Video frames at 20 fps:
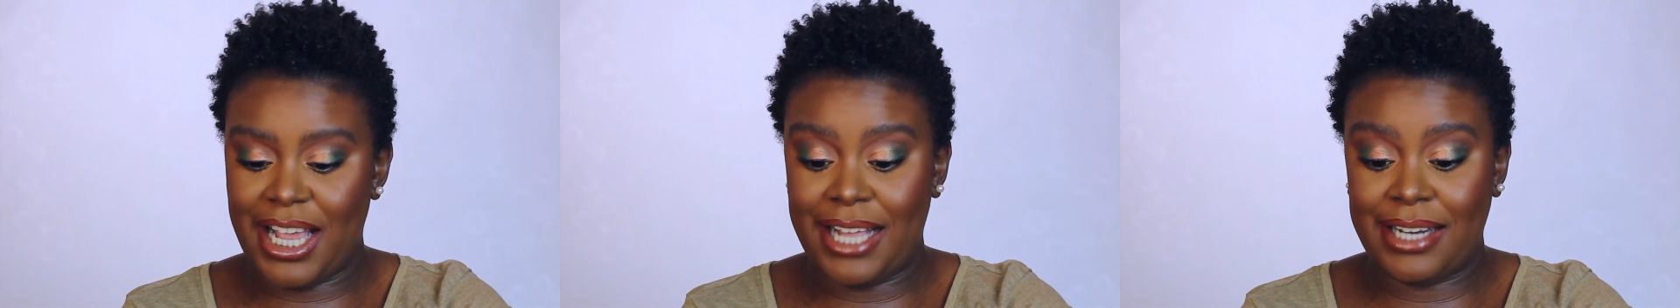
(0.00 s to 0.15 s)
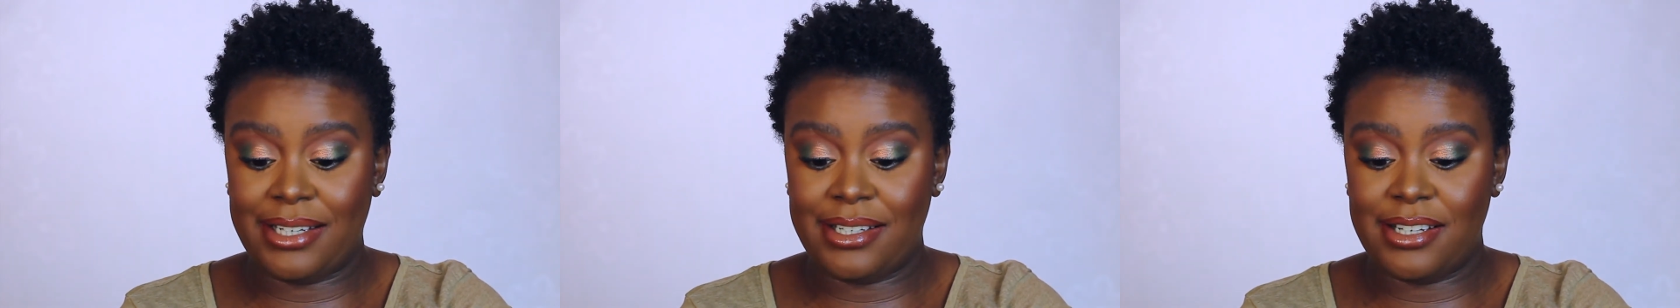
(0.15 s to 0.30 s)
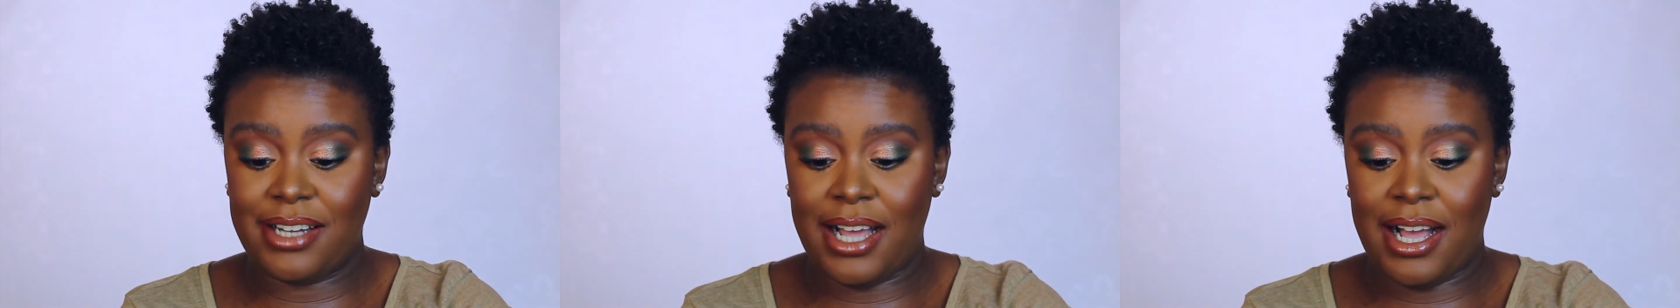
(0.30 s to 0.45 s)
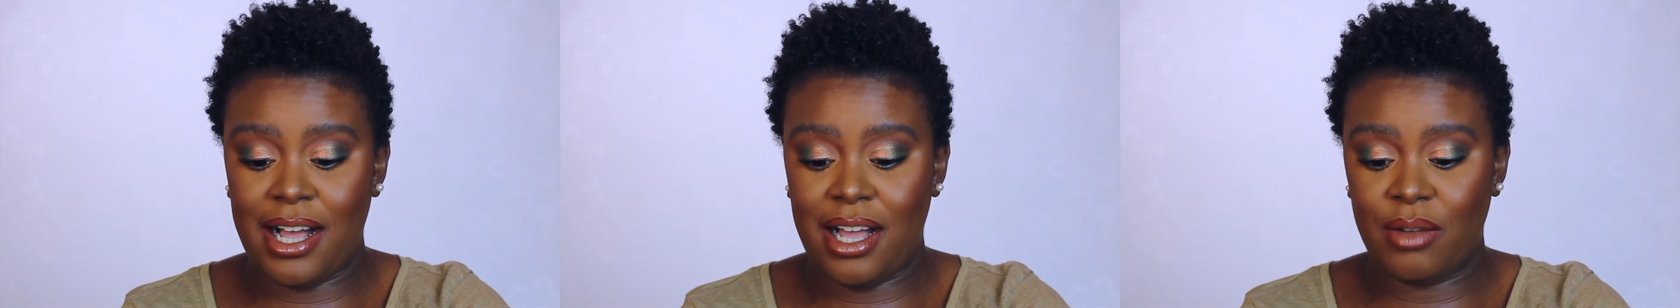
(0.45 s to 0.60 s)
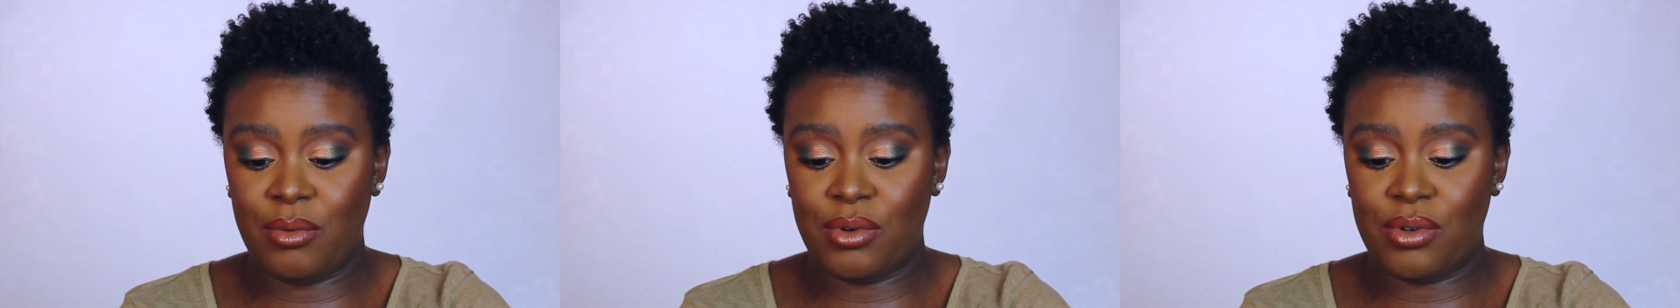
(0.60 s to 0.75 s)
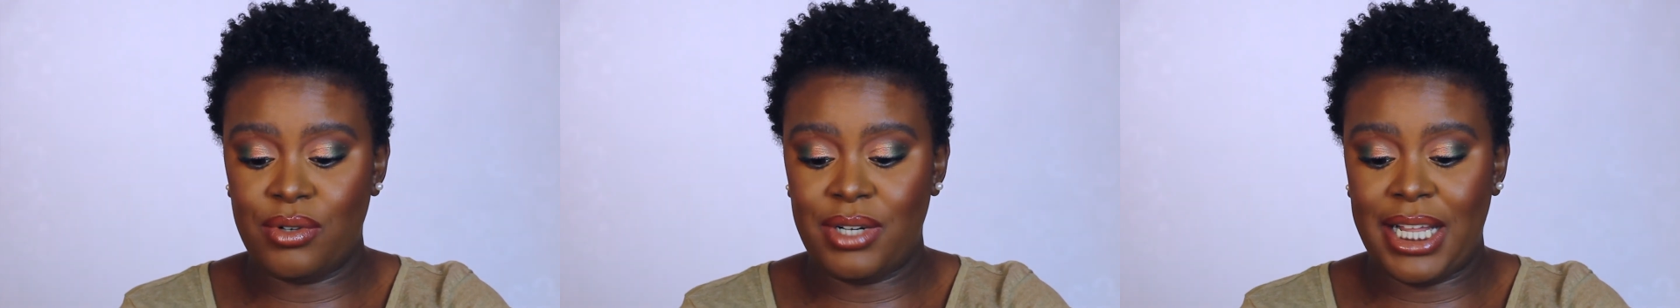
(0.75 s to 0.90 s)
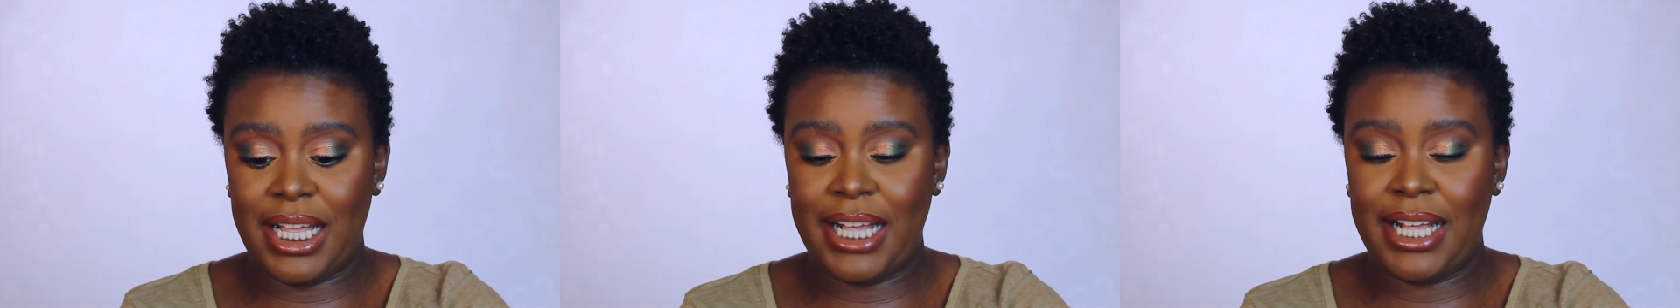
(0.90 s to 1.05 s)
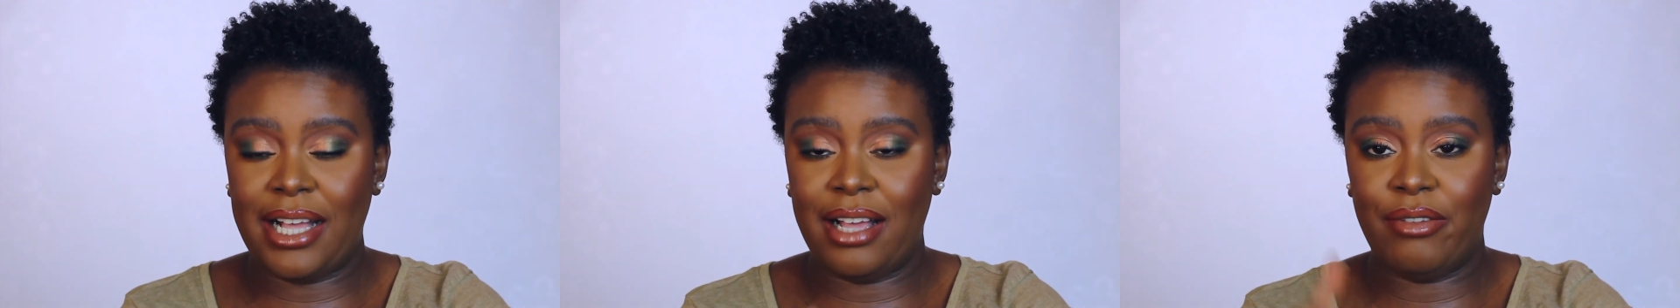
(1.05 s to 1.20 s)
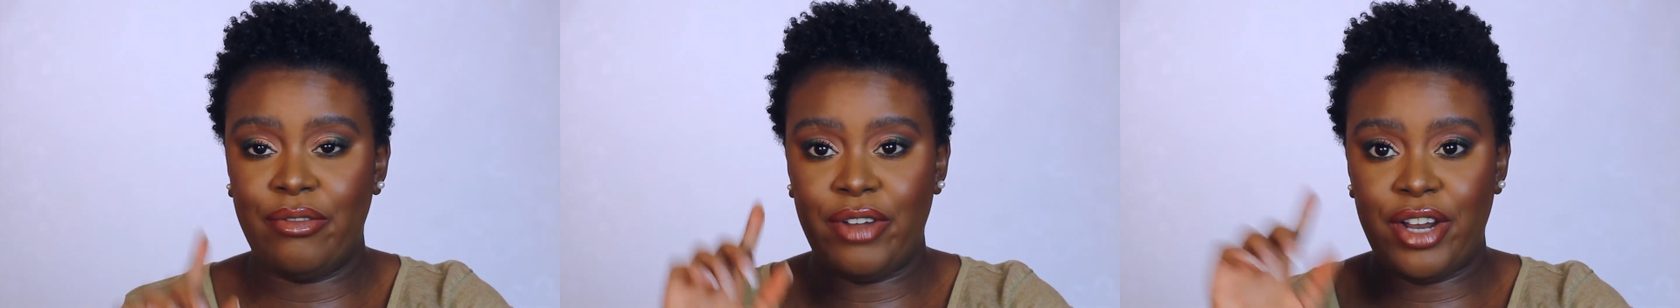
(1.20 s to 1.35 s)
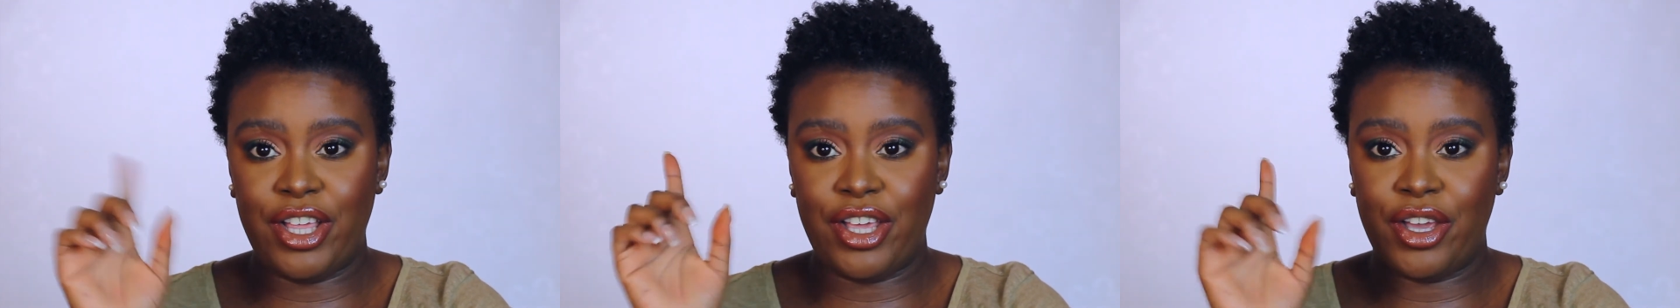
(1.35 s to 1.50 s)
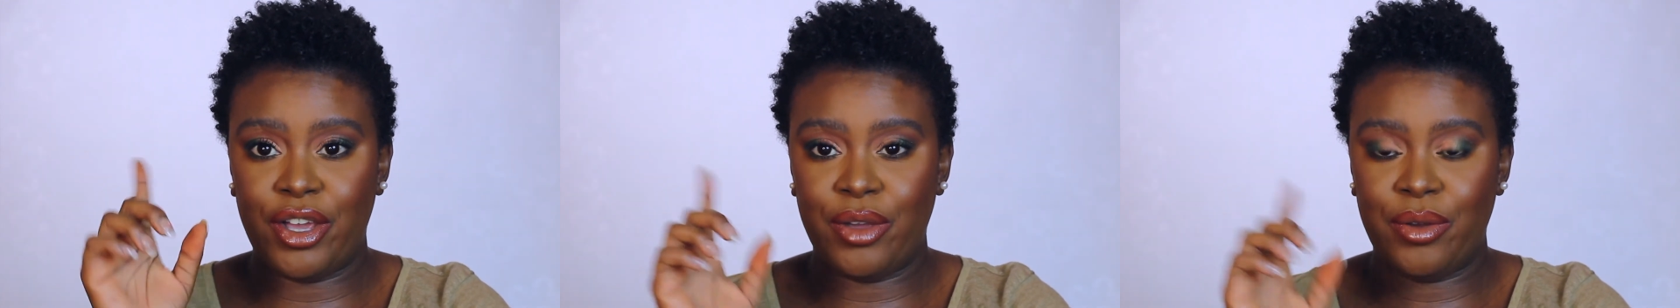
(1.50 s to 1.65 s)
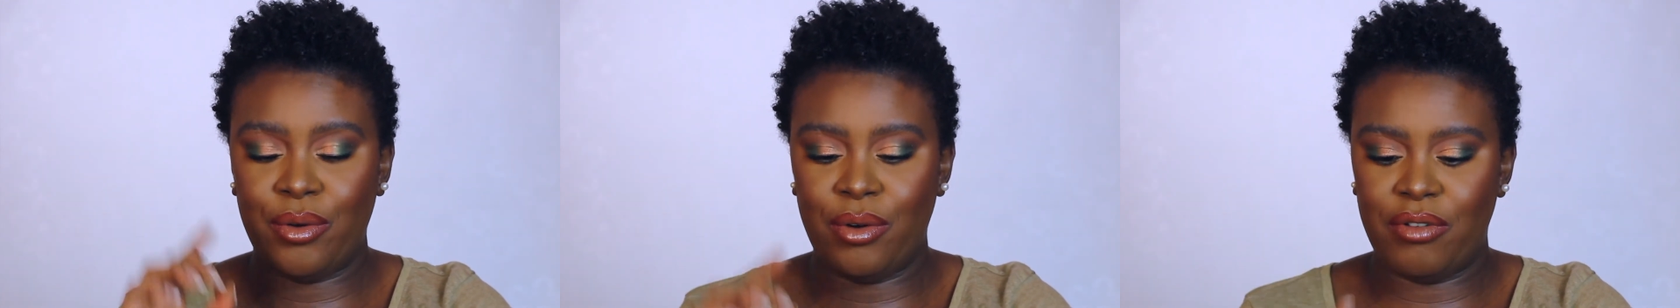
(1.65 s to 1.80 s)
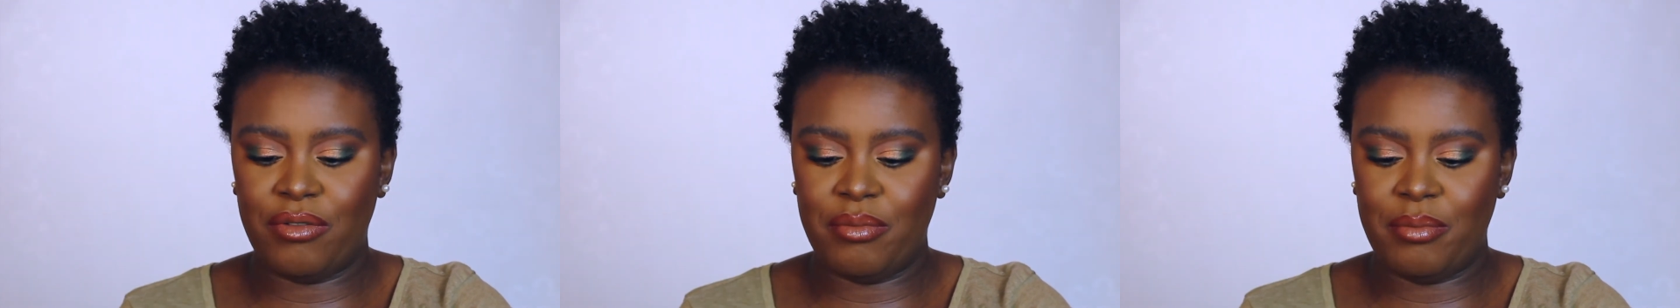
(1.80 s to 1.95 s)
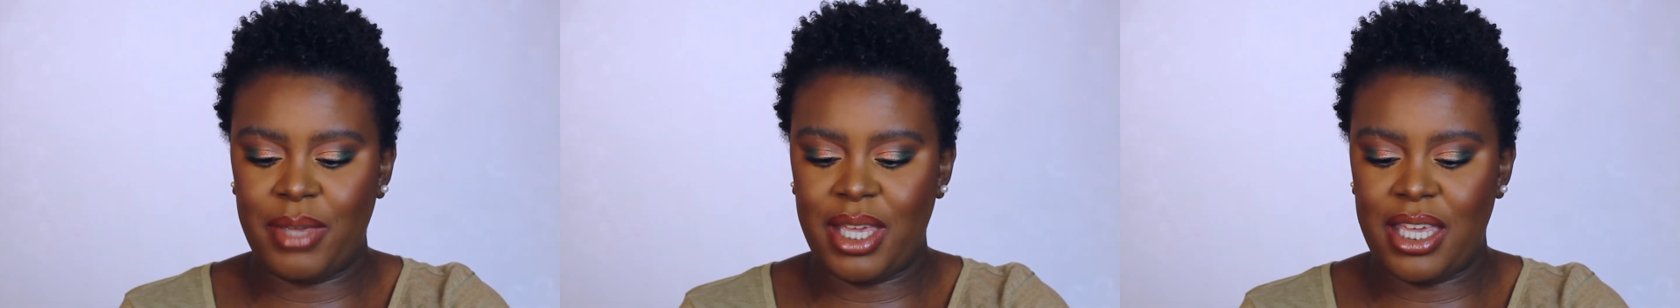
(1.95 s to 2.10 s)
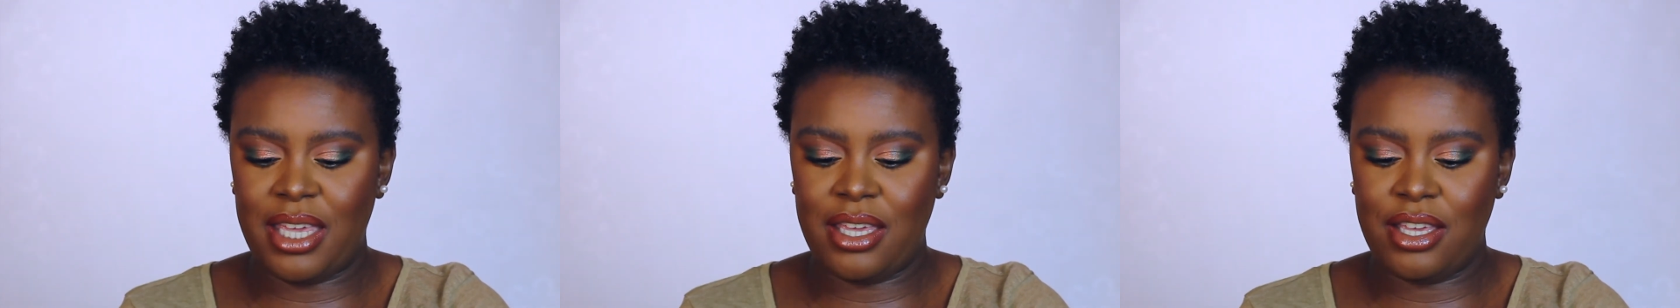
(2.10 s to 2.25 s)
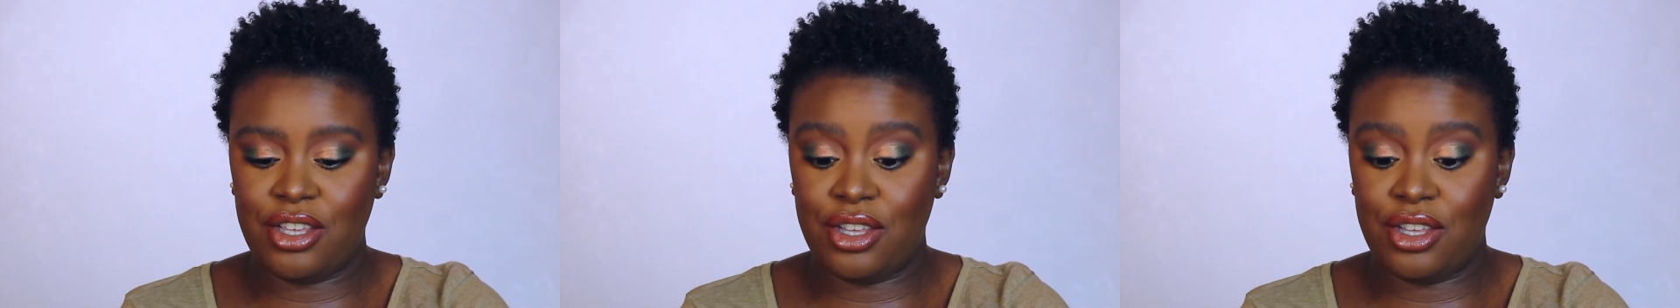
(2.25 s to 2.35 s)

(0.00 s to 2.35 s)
and I will link a video of me